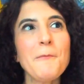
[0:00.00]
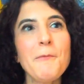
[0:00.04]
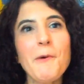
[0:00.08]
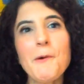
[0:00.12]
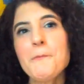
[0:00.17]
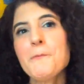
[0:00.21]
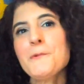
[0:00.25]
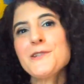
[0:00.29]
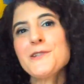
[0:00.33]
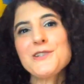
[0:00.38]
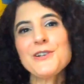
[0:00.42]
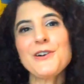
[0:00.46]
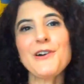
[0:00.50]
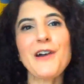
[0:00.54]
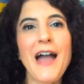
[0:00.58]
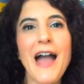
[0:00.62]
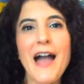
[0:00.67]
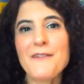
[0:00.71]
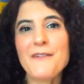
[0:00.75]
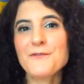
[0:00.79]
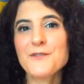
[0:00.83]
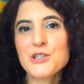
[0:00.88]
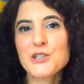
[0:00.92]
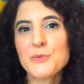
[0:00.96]
what would your
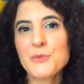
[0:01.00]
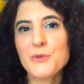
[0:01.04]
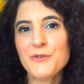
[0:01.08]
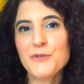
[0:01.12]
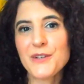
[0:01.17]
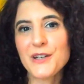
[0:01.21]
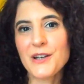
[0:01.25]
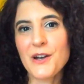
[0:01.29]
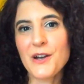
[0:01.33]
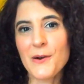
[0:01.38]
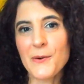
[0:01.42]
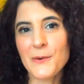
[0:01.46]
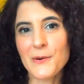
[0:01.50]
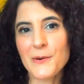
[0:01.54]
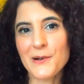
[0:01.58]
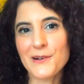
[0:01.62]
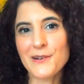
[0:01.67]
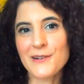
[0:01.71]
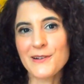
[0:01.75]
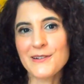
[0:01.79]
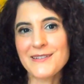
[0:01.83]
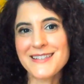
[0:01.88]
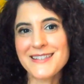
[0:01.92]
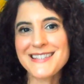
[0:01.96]
average
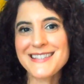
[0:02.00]
moviegoer